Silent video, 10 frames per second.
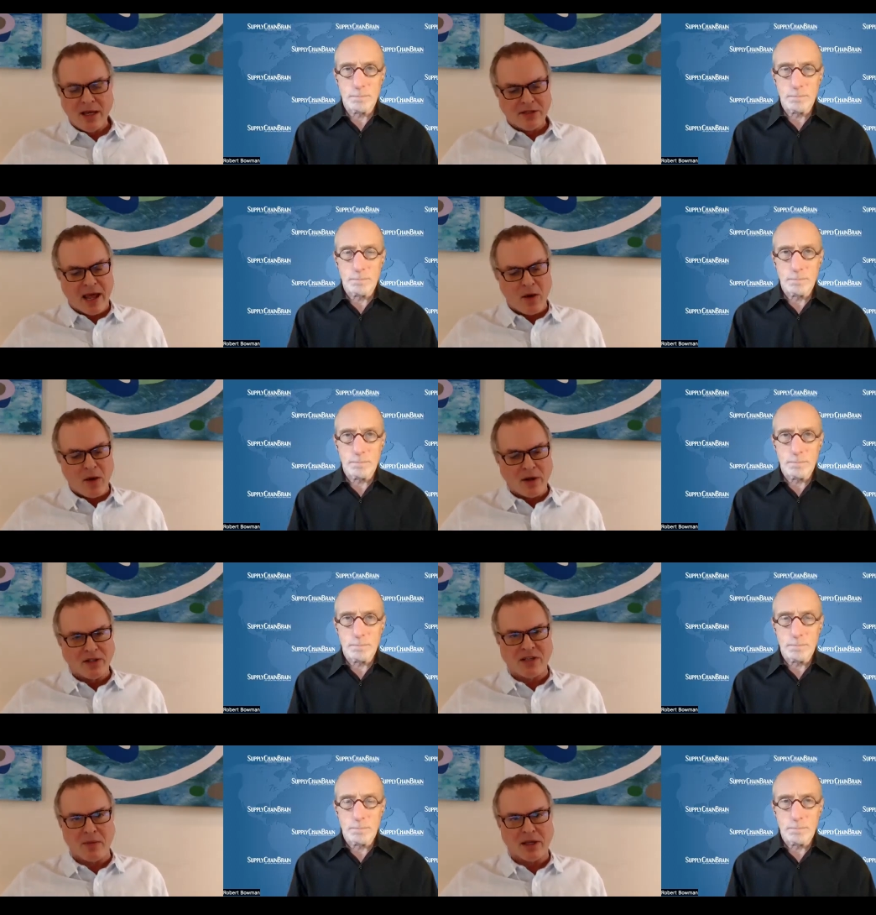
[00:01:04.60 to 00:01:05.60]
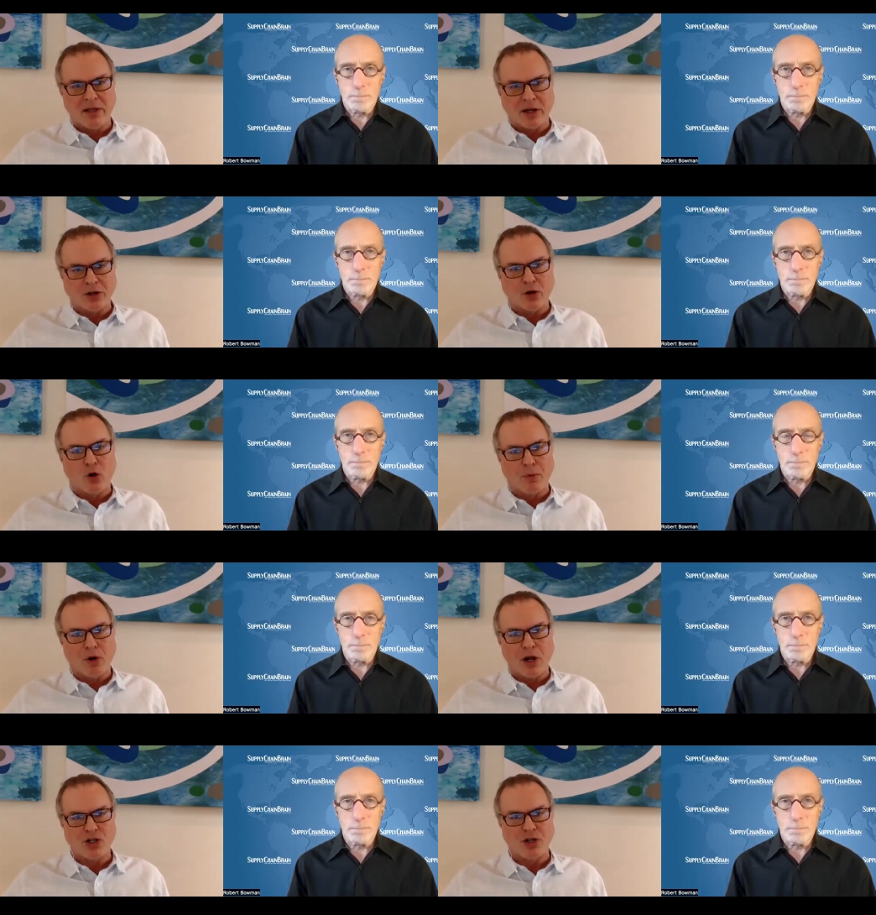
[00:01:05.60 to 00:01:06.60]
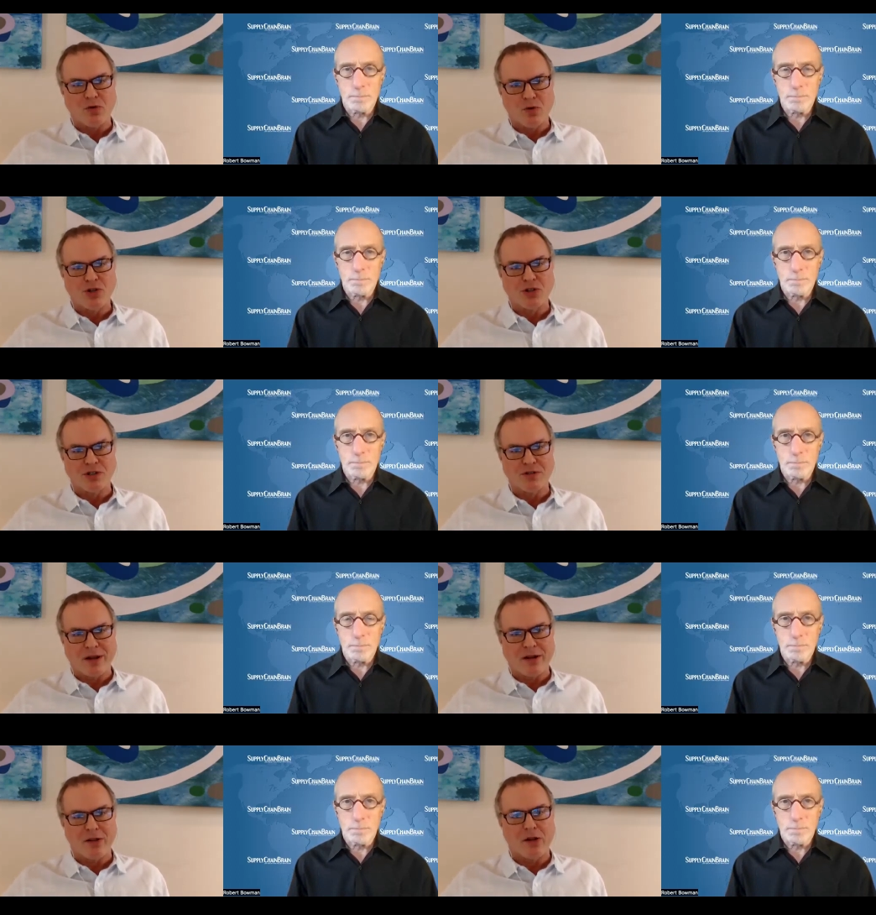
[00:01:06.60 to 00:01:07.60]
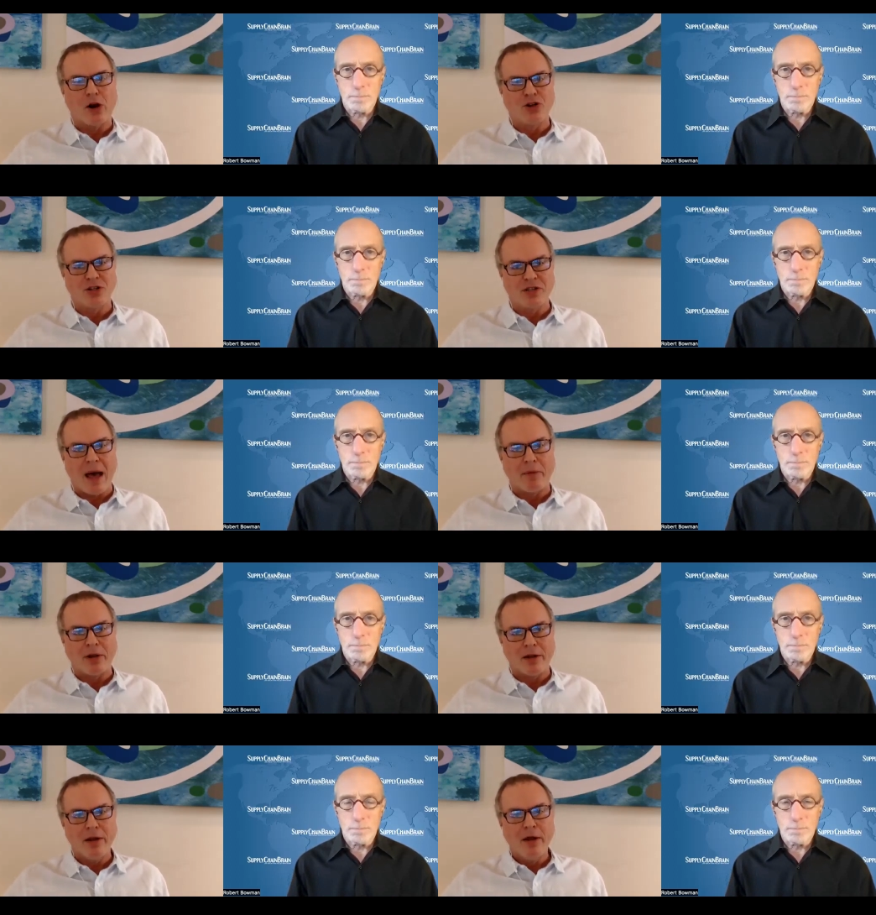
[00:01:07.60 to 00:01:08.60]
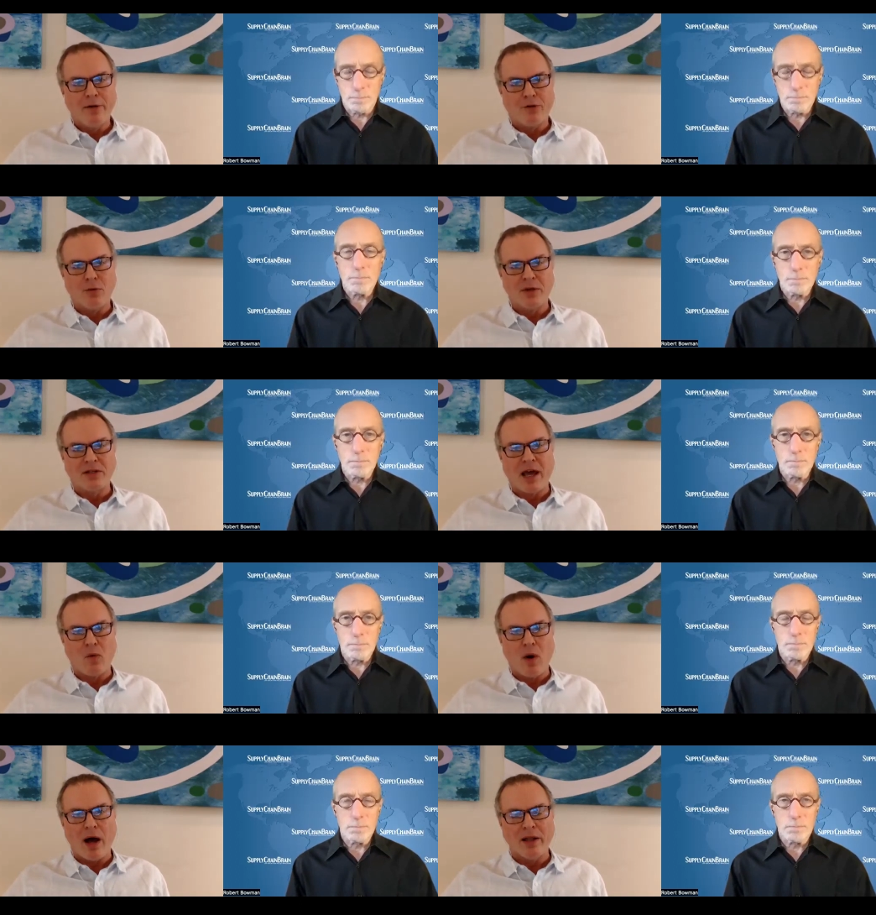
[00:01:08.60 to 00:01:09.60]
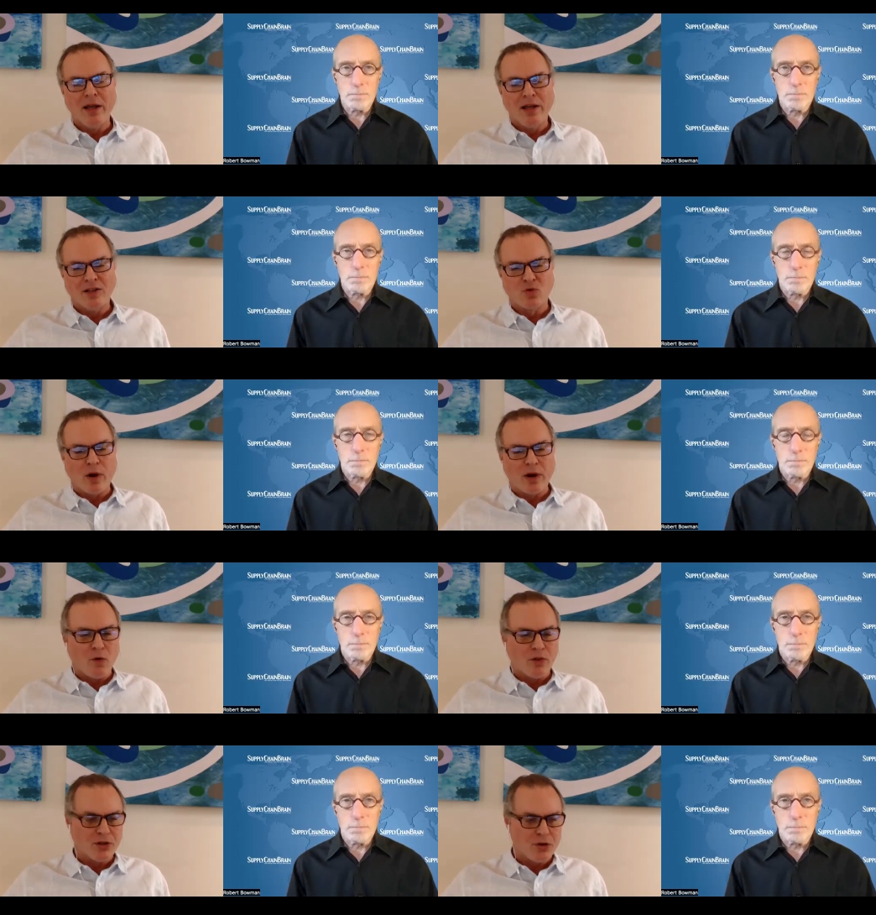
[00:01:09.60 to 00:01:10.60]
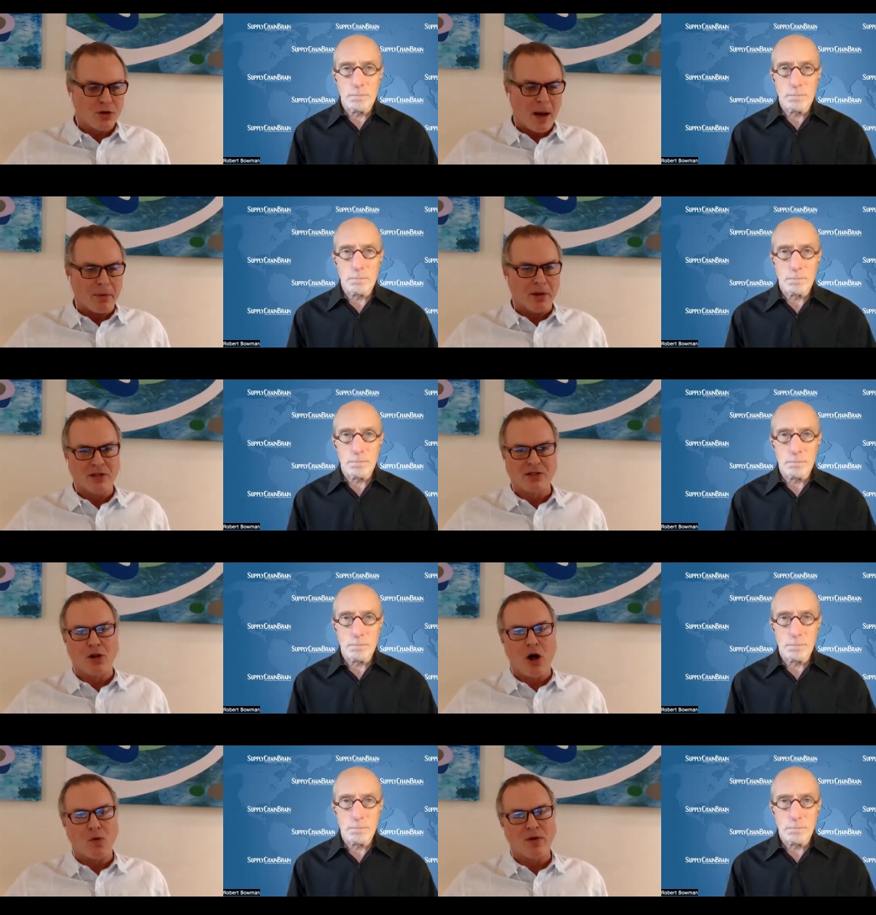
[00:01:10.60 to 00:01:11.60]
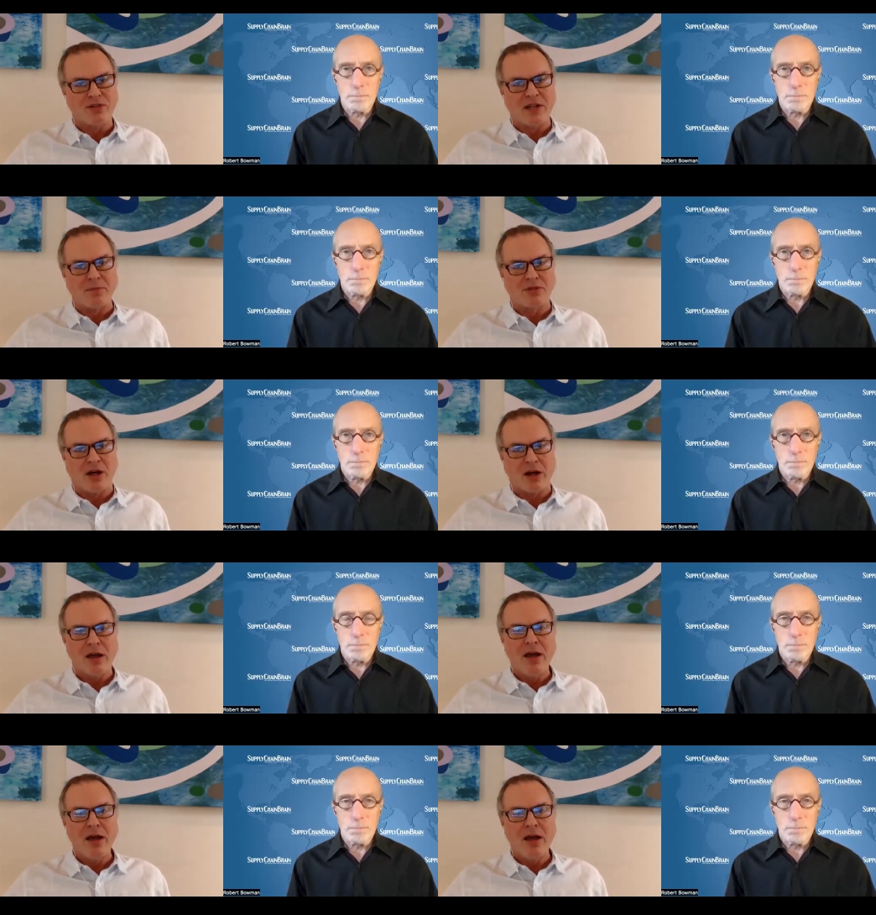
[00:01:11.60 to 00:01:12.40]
Speaker 1: Taiwan Semiconductor Corporation, which is kind of the largest dominant firm in Taiwan, is one of only two companies, along with Samsung,